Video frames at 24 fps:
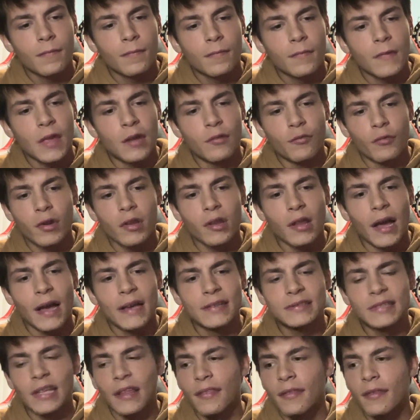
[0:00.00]
and
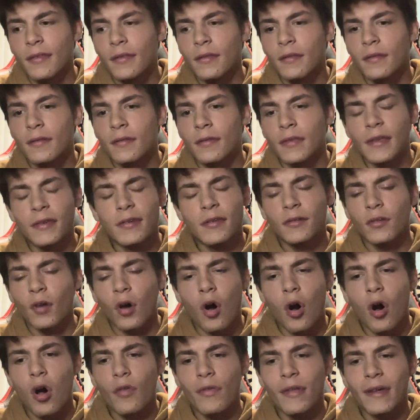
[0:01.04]
realize that this is
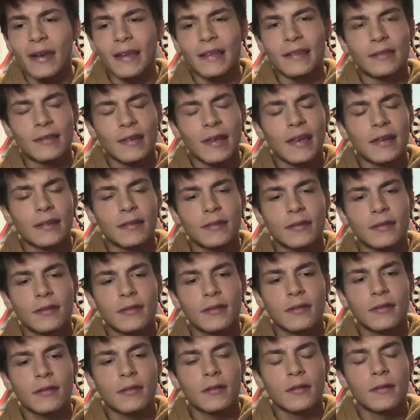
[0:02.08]
all that
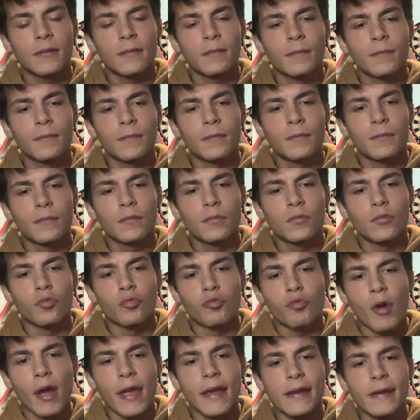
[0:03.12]
exists
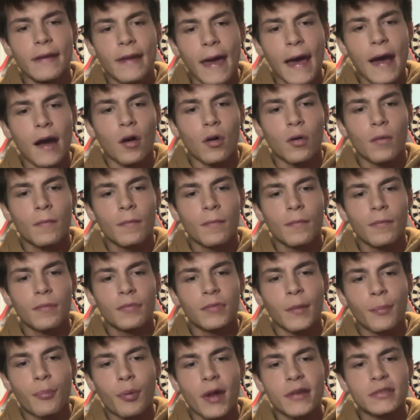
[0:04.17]
right now.
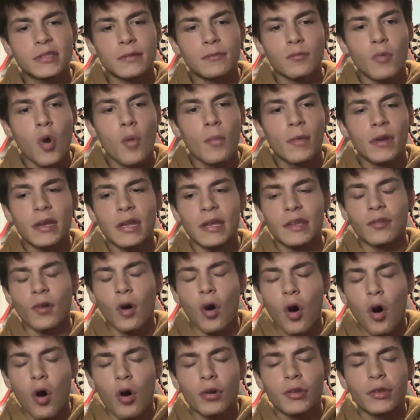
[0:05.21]
The present moment is
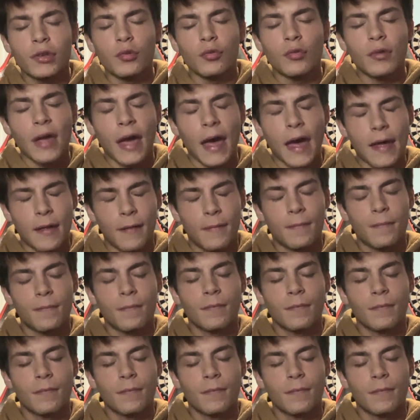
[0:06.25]
all you get.